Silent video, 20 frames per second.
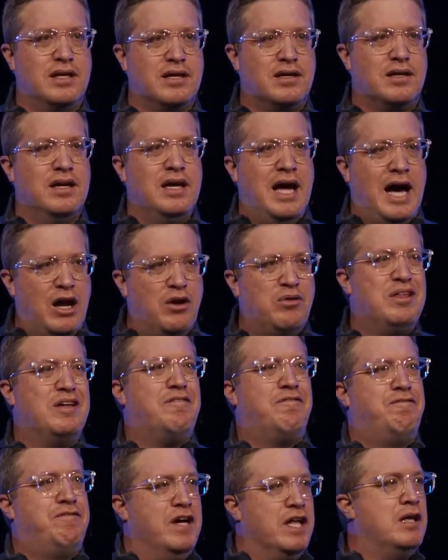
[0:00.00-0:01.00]
Like, I don't
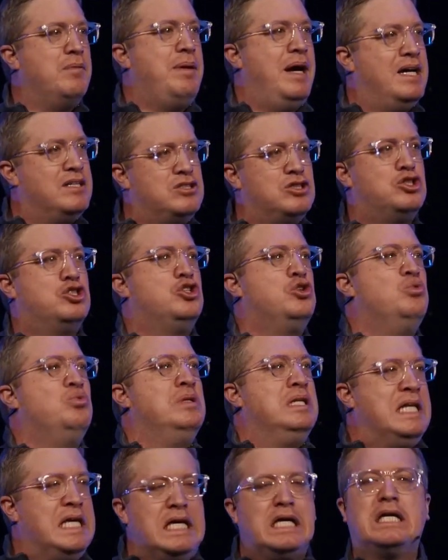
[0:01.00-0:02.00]
think Philip has this
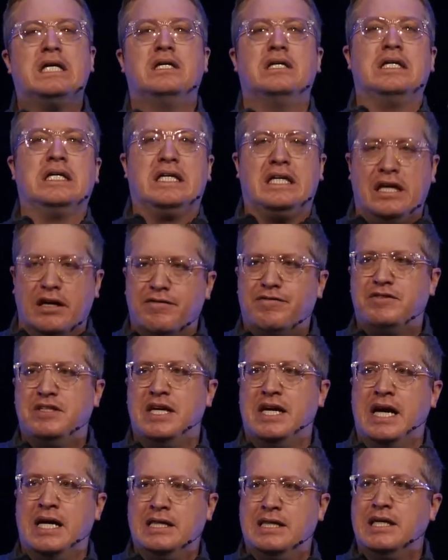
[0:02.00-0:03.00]
unique
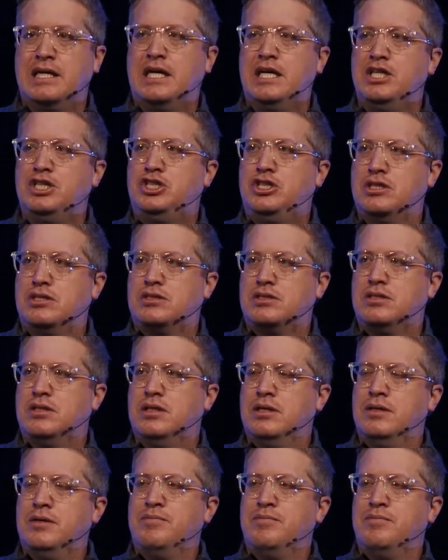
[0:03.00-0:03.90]
gifting. I think he just